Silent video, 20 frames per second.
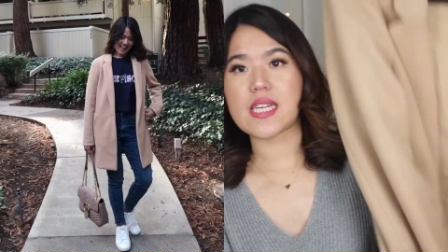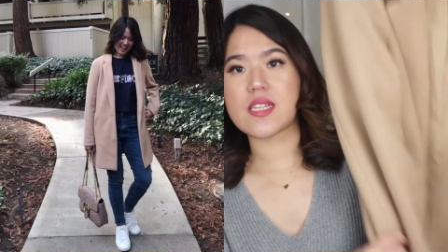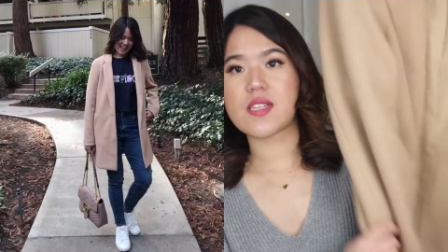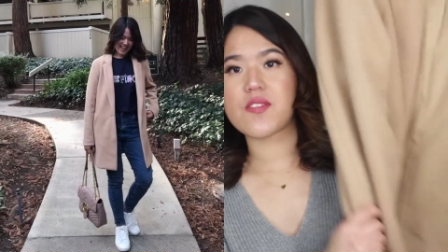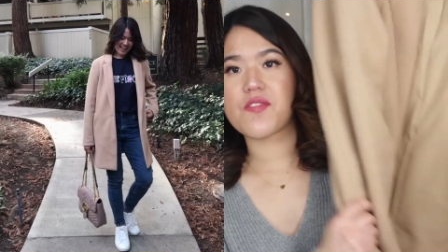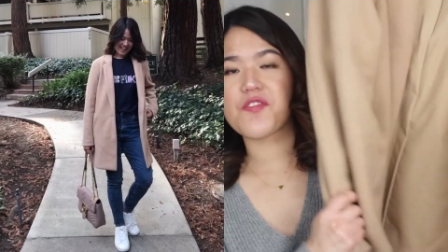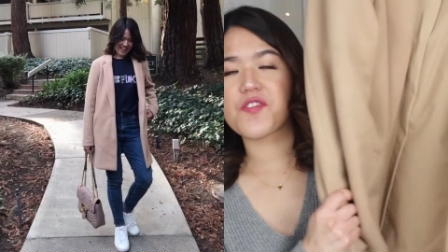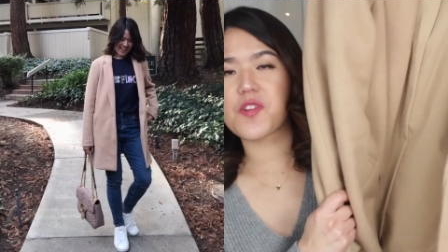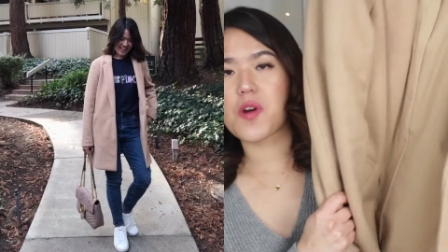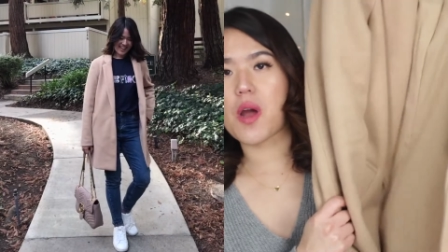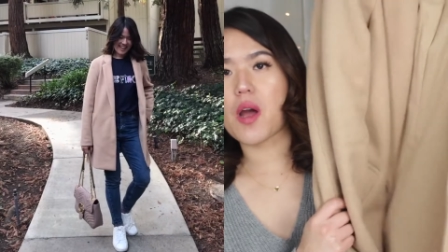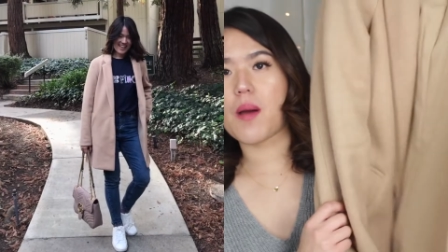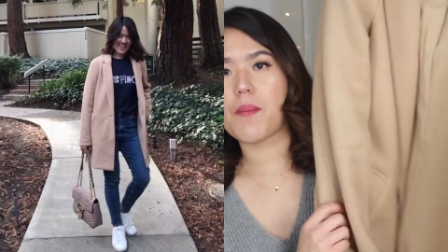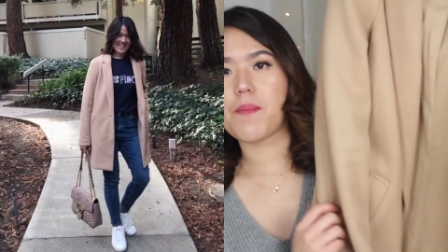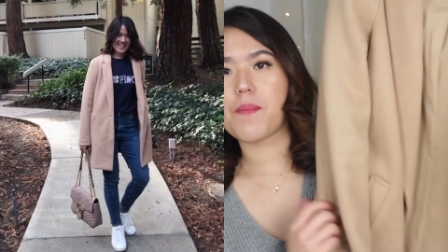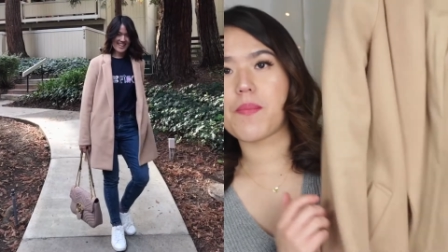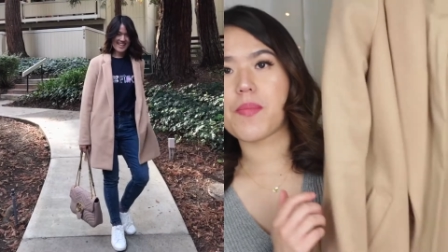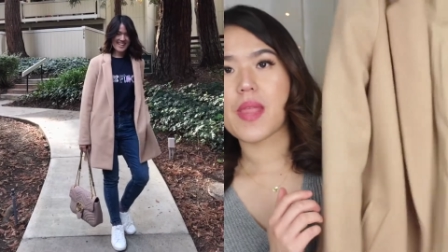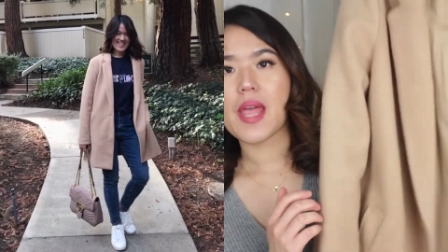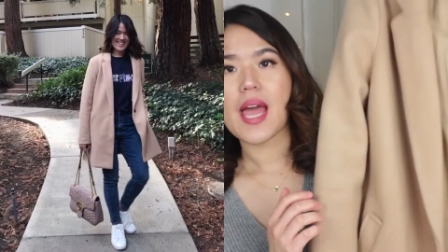is
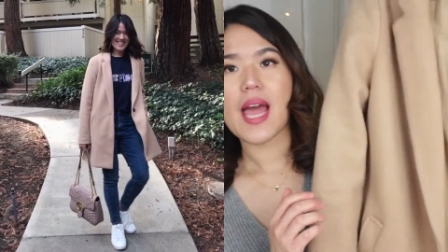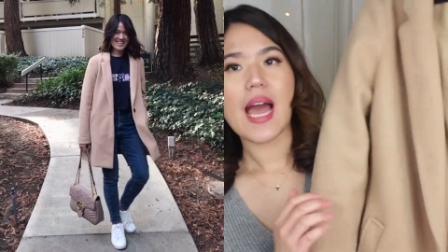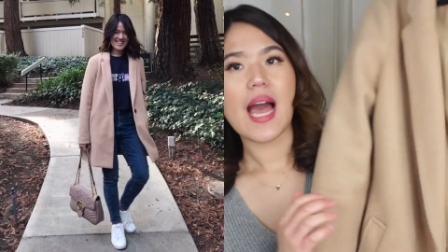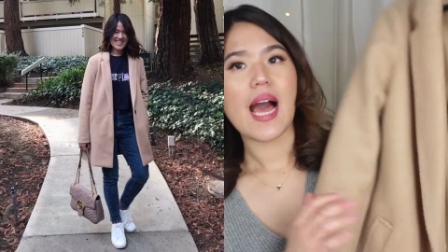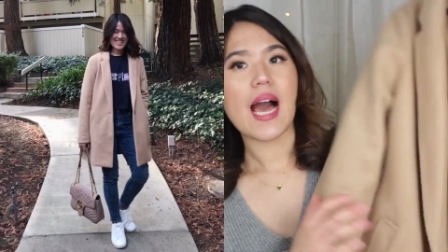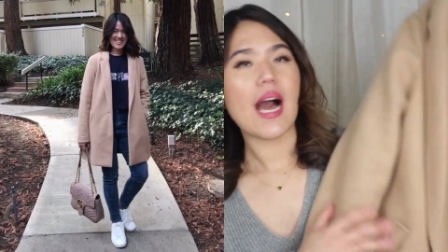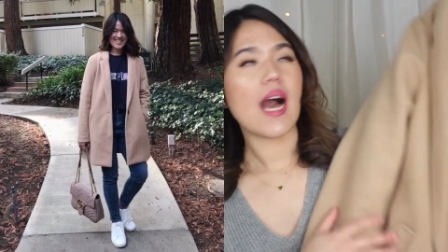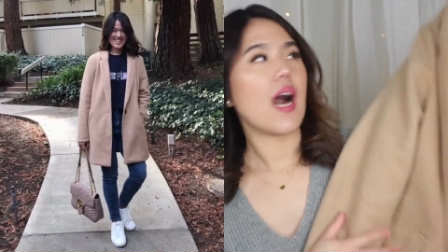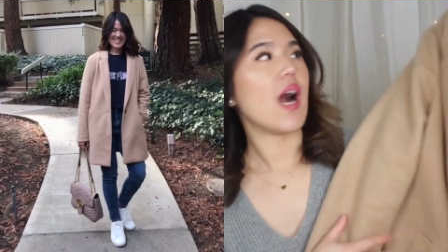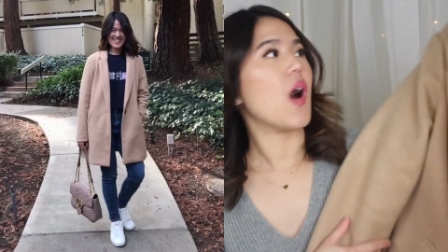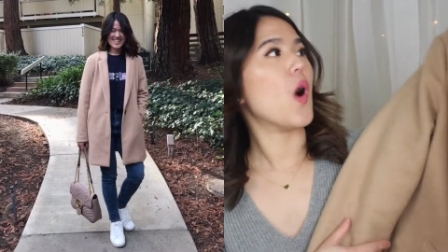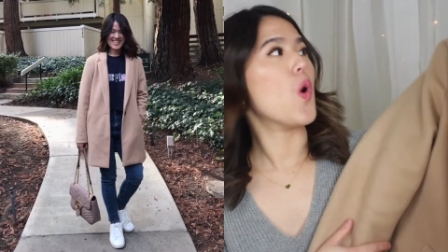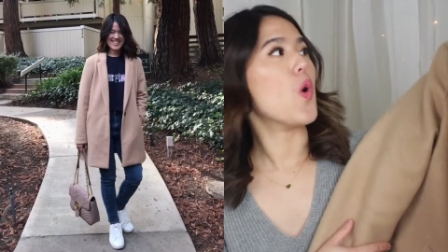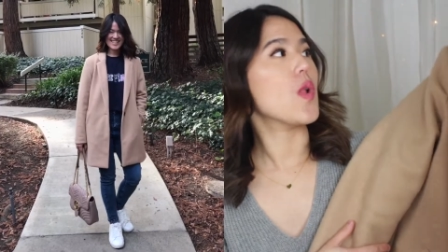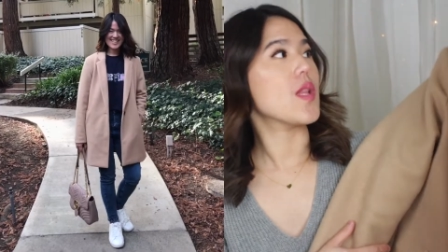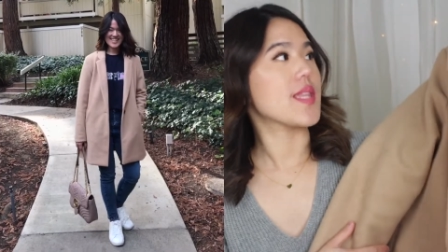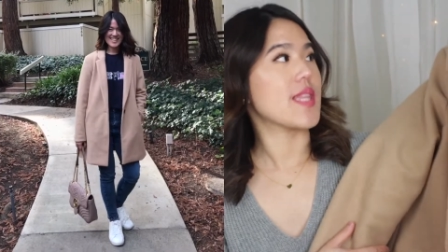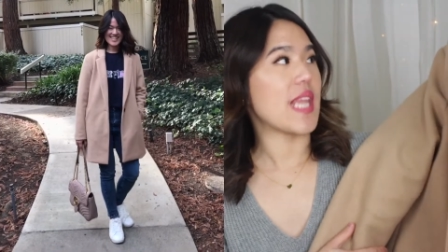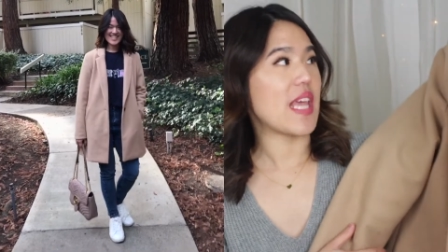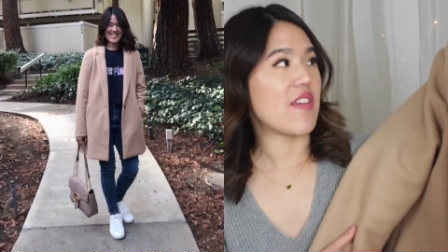from Uh,
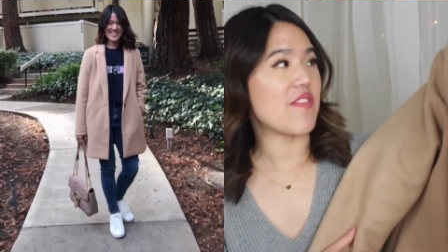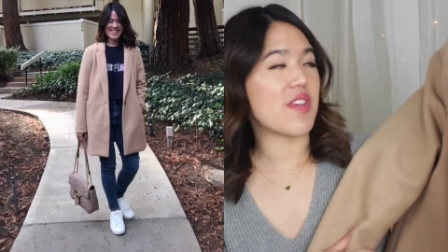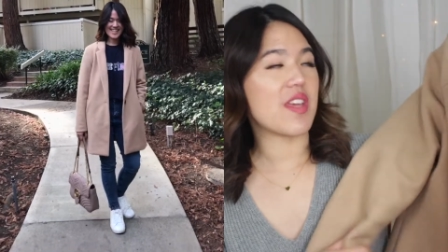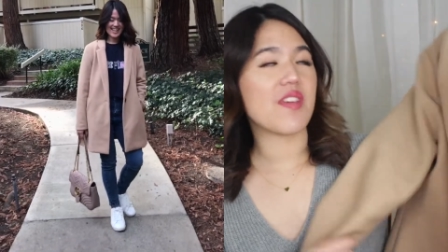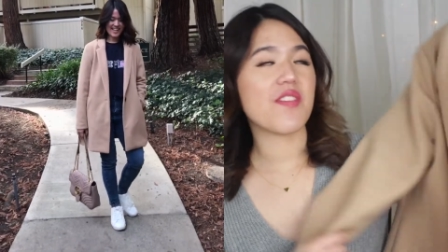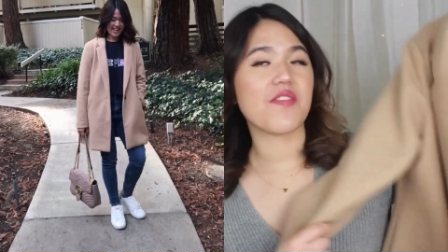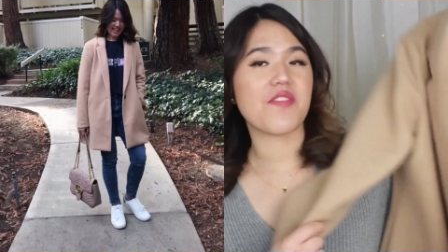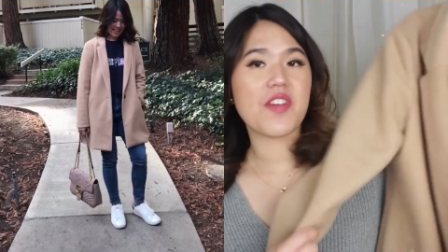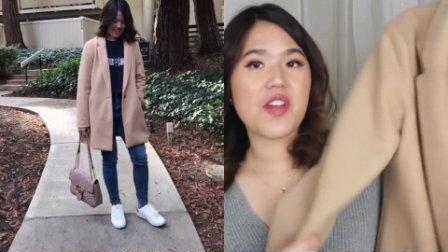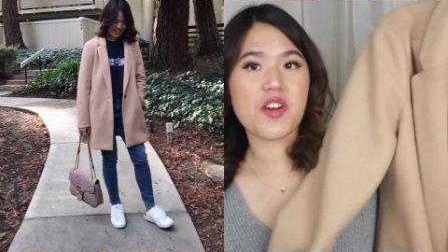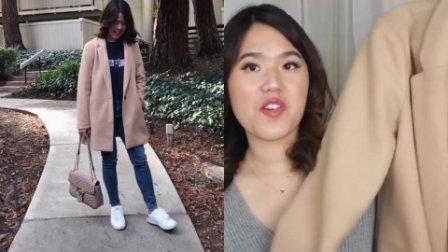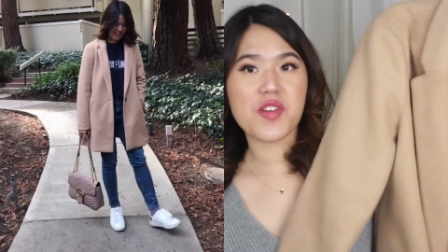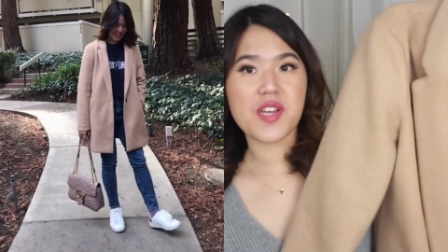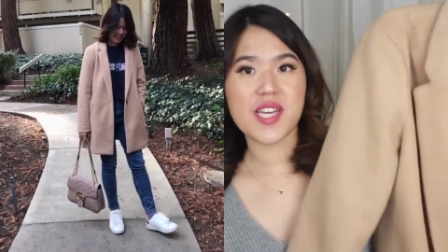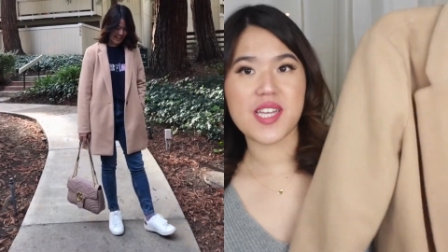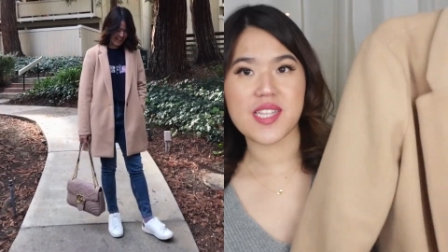Old Navy, very